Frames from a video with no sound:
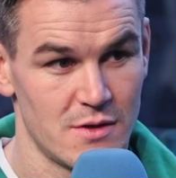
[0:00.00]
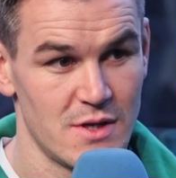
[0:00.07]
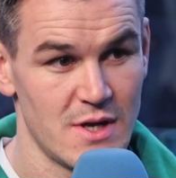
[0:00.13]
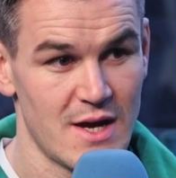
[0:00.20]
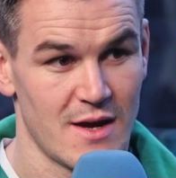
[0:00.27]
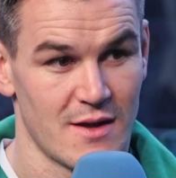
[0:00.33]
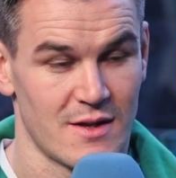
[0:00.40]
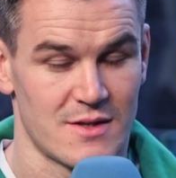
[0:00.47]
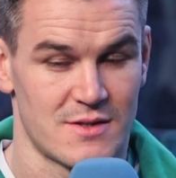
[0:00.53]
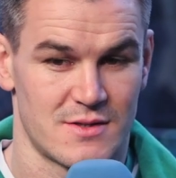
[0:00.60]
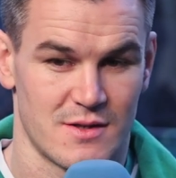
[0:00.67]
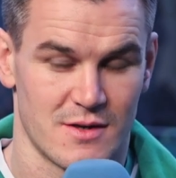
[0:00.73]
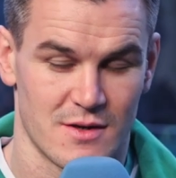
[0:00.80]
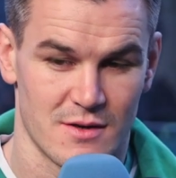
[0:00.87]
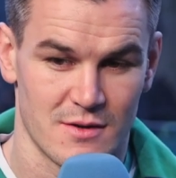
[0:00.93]
Yeah, and
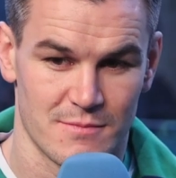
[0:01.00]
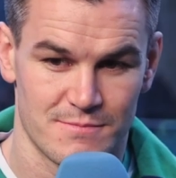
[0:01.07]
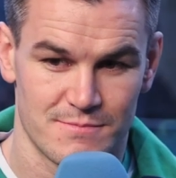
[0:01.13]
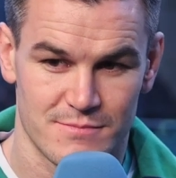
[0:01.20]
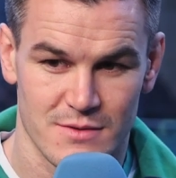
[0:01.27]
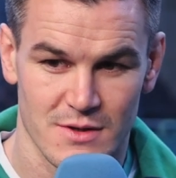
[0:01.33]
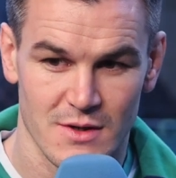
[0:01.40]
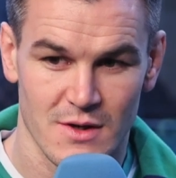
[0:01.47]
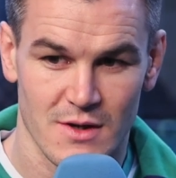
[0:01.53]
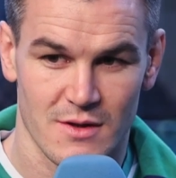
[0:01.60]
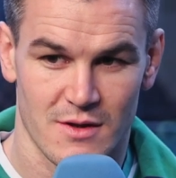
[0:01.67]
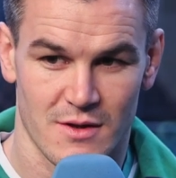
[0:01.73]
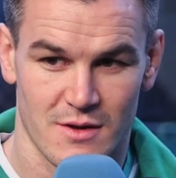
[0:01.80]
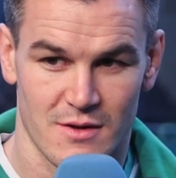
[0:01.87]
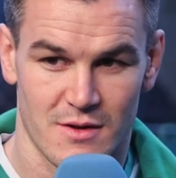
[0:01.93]
that's the
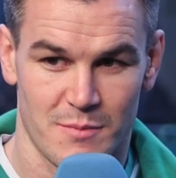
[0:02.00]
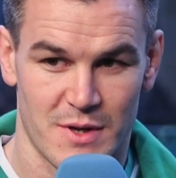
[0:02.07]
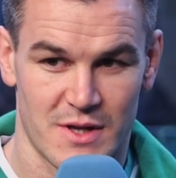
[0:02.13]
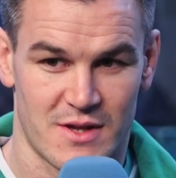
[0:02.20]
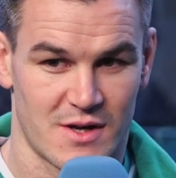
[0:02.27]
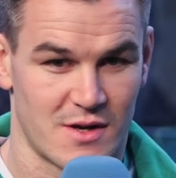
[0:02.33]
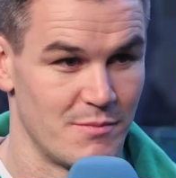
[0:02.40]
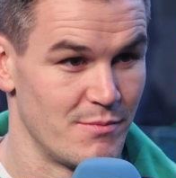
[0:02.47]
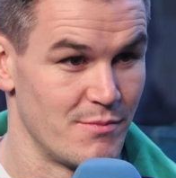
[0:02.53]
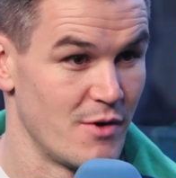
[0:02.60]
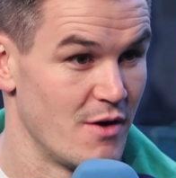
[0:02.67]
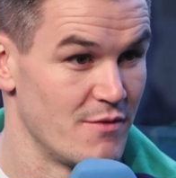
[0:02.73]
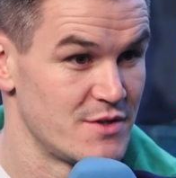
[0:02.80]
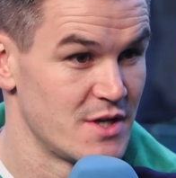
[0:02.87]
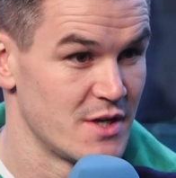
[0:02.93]
bit that can,
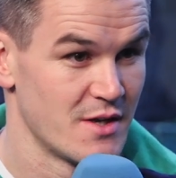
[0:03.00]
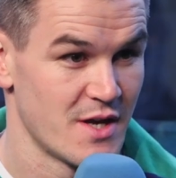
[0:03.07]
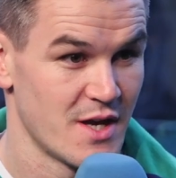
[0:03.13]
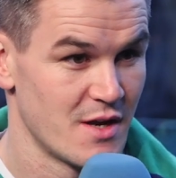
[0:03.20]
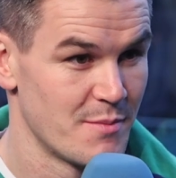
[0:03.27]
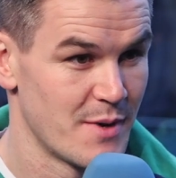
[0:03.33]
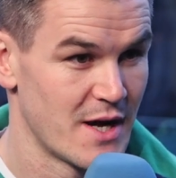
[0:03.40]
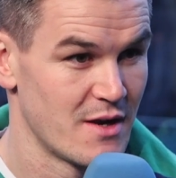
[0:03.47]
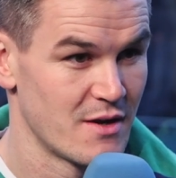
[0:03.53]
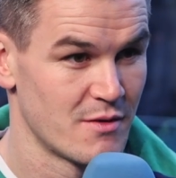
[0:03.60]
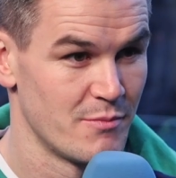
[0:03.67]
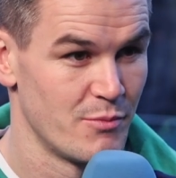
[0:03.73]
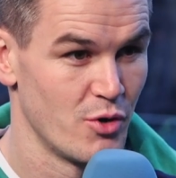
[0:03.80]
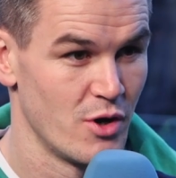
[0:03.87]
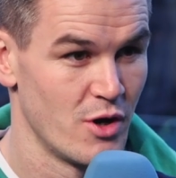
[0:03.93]
obviously, in the heat of battle, it
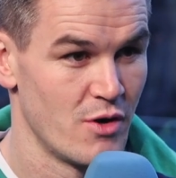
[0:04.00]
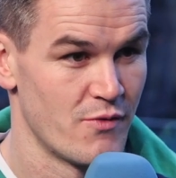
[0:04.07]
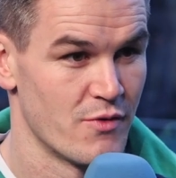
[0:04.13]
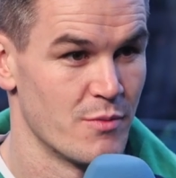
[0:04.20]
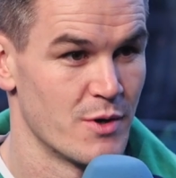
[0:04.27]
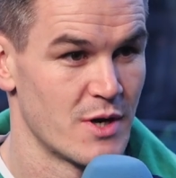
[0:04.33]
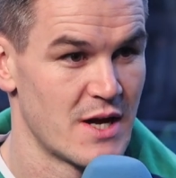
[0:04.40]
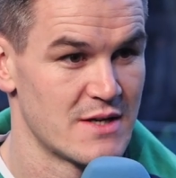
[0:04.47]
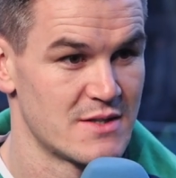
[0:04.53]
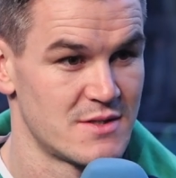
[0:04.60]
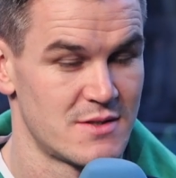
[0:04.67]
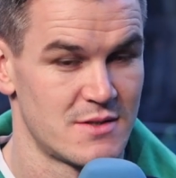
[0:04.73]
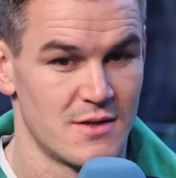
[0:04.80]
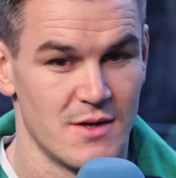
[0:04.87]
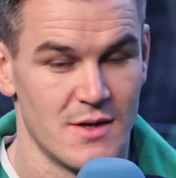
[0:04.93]
can boil over. But
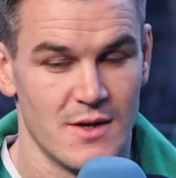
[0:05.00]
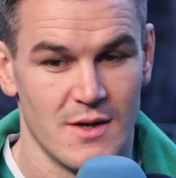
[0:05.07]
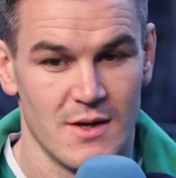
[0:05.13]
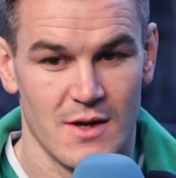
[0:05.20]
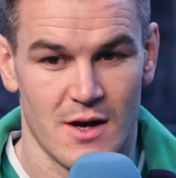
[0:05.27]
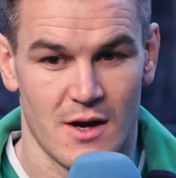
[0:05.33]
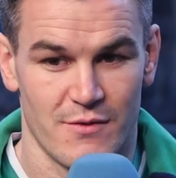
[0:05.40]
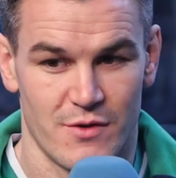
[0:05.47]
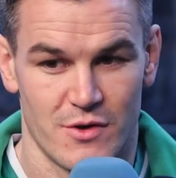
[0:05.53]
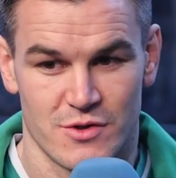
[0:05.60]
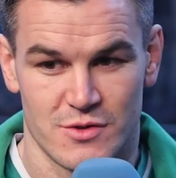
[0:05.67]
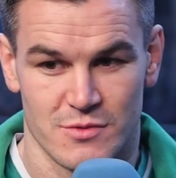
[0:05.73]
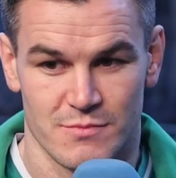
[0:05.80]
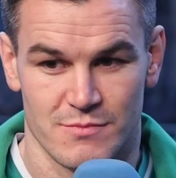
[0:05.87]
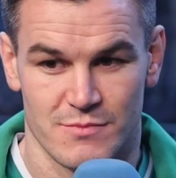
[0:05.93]
as I've
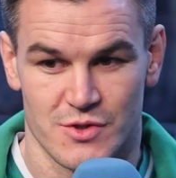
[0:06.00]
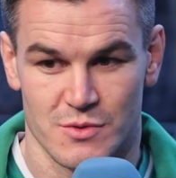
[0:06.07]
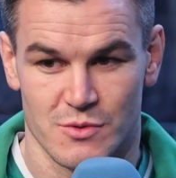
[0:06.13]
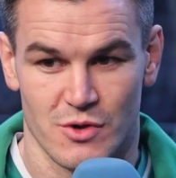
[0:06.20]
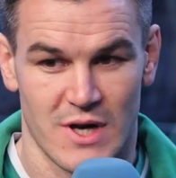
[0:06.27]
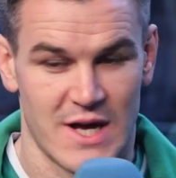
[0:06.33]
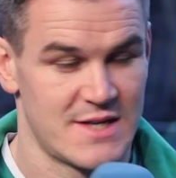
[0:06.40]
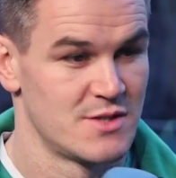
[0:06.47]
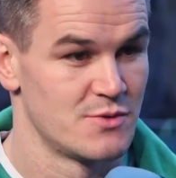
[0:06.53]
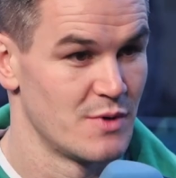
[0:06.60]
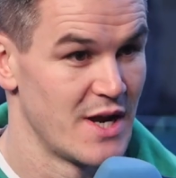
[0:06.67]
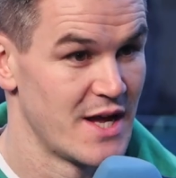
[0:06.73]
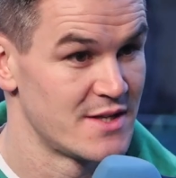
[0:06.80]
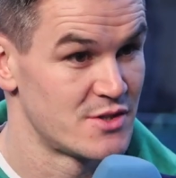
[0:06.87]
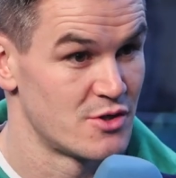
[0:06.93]
learned some good lessons
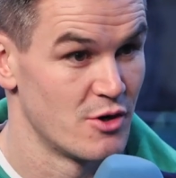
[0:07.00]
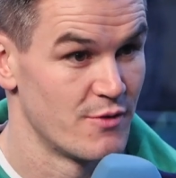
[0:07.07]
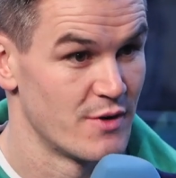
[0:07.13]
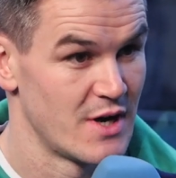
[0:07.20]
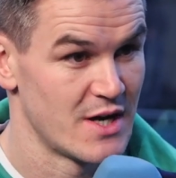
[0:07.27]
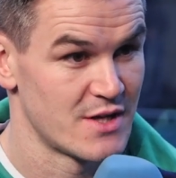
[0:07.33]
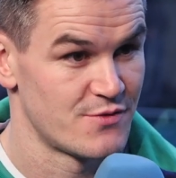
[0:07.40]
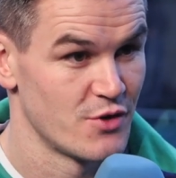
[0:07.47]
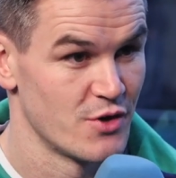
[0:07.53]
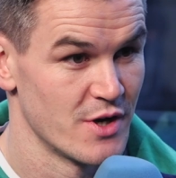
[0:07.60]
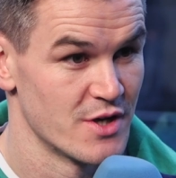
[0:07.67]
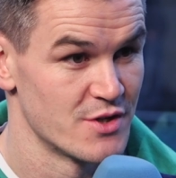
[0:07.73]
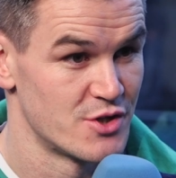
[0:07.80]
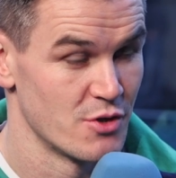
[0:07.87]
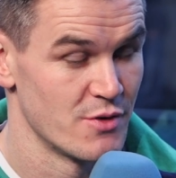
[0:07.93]
with Leinster over the last few
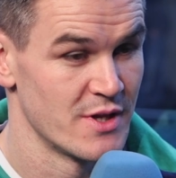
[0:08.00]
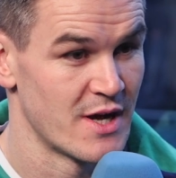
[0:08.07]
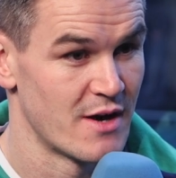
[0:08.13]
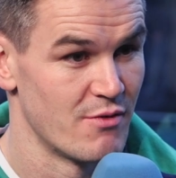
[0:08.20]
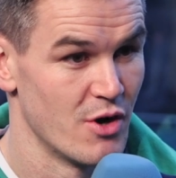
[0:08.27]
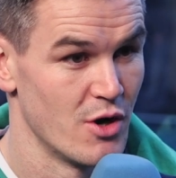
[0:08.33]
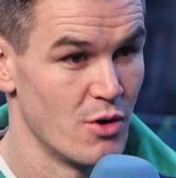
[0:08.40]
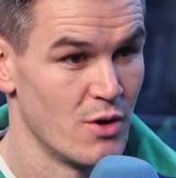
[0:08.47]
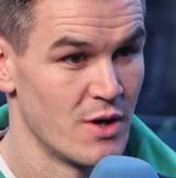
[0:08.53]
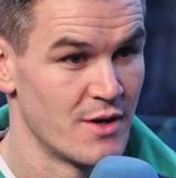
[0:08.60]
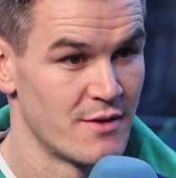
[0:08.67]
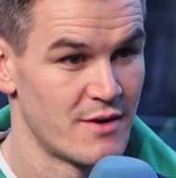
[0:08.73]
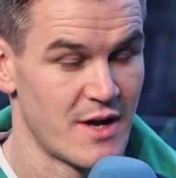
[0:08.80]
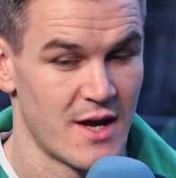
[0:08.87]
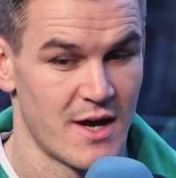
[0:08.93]
years doing that role,
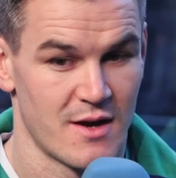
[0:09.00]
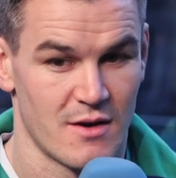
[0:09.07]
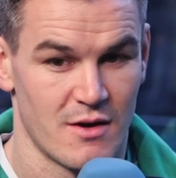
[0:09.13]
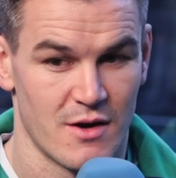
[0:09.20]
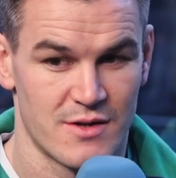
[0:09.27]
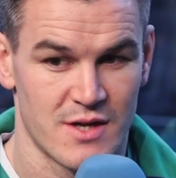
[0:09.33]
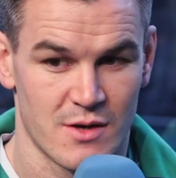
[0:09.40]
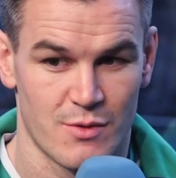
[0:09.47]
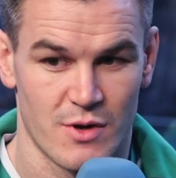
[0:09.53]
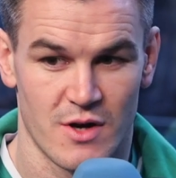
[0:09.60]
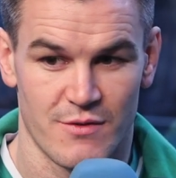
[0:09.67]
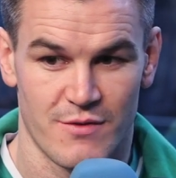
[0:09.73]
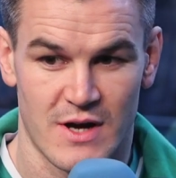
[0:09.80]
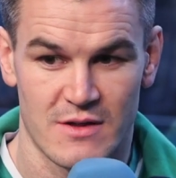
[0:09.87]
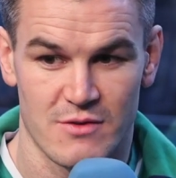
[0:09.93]
and I think when
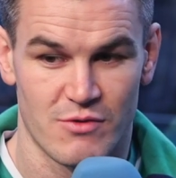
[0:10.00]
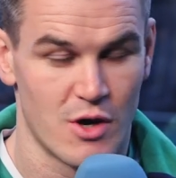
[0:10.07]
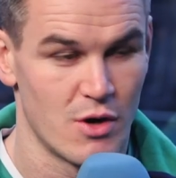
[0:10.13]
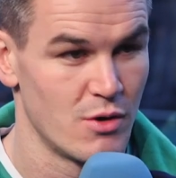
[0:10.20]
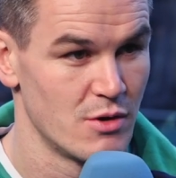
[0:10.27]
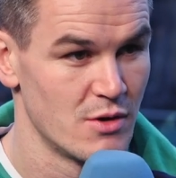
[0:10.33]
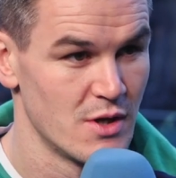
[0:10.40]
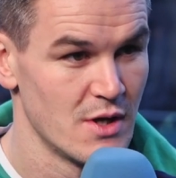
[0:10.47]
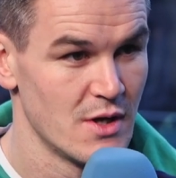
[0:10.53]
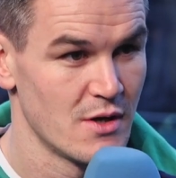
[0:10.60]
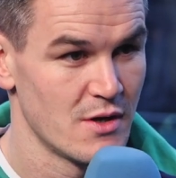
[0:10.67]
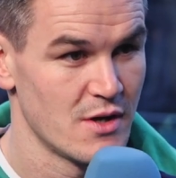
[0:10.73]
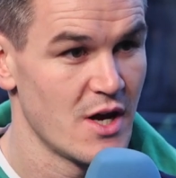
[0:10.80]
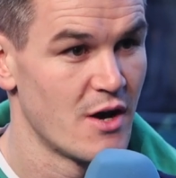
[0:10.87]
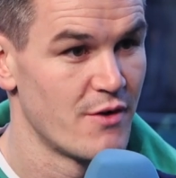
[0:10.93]
I've had the role,
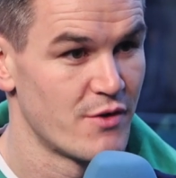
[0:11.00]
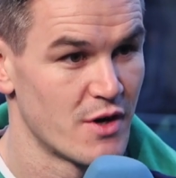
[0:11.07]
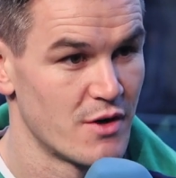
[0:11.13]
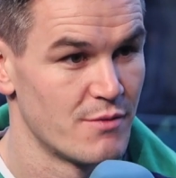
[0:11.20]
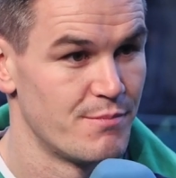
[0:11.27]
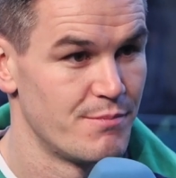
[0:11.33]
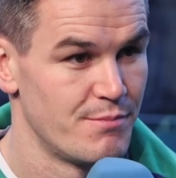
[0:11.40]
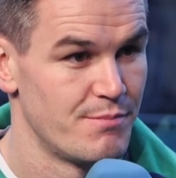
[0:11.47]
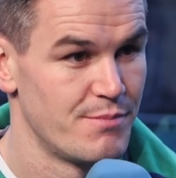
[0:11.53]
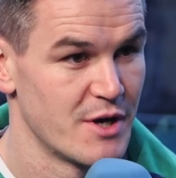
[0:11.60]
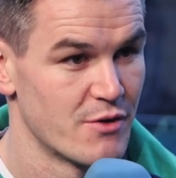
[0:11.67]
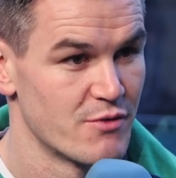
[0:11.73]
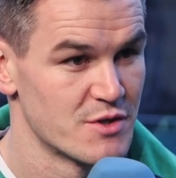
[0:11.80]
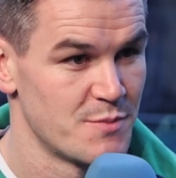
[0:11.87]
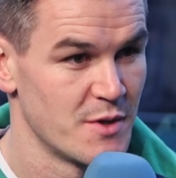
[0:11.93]
I've got a
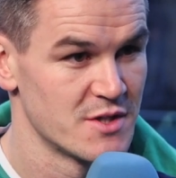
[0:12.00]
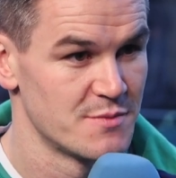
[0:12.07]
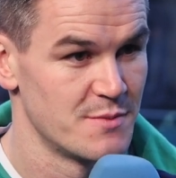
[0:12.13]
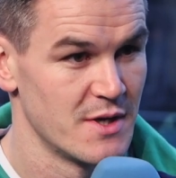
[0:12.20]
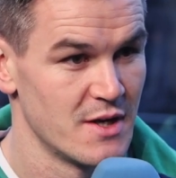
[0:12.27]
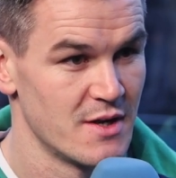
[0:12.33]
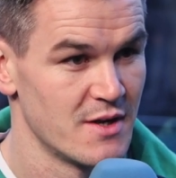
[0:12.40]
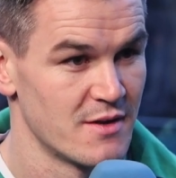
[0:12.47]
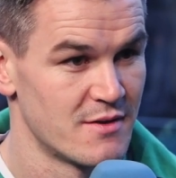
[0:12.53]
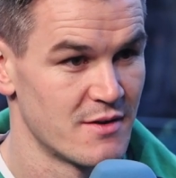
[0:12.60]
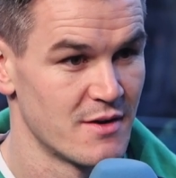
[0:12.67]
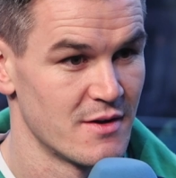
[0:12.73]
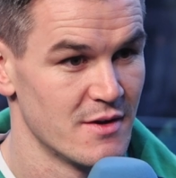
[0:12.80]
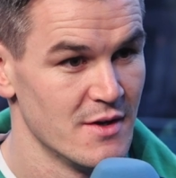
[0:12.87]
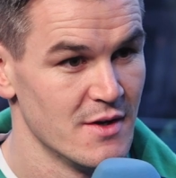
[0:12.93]
bigger responsibility
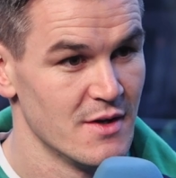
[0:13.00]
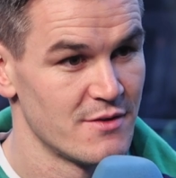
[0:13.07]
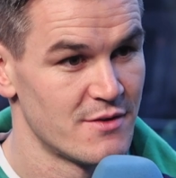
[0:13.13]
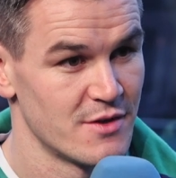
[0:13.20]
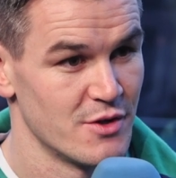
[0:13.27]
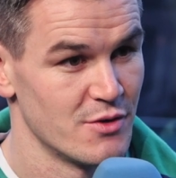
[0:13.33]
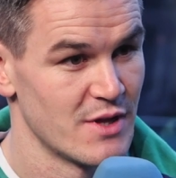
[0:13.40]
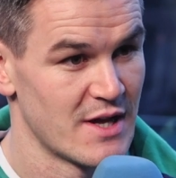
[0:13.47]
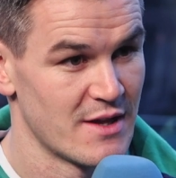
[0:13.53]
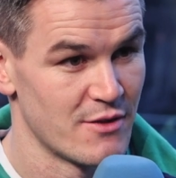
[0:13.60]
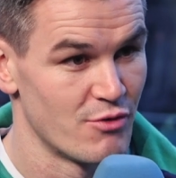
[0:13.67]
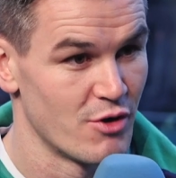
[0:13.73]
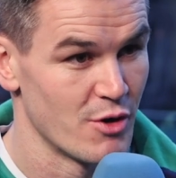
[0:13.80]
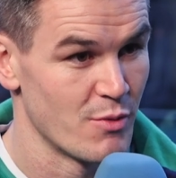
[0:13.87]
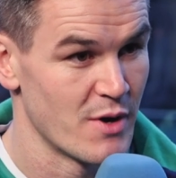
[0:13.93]
to do that in
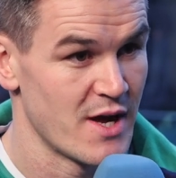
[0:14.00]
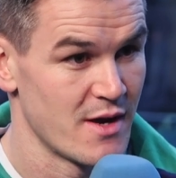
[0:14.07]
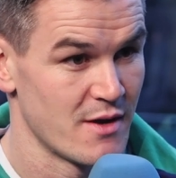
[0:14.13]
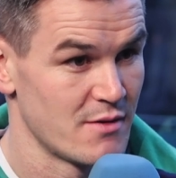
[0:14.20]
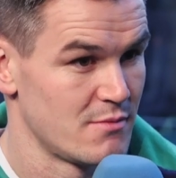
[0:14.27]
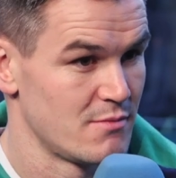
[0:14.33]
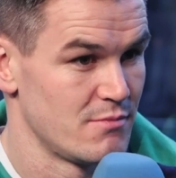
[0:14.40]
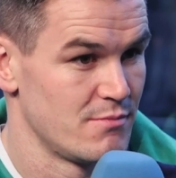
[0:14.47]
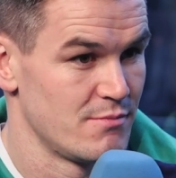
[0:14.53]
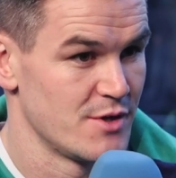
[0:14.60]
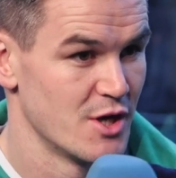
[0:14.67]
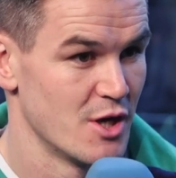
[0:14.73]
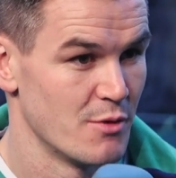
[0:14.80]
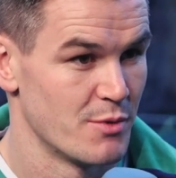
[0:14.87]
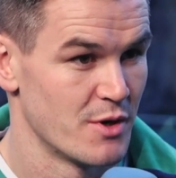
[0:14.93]
the right way, you know.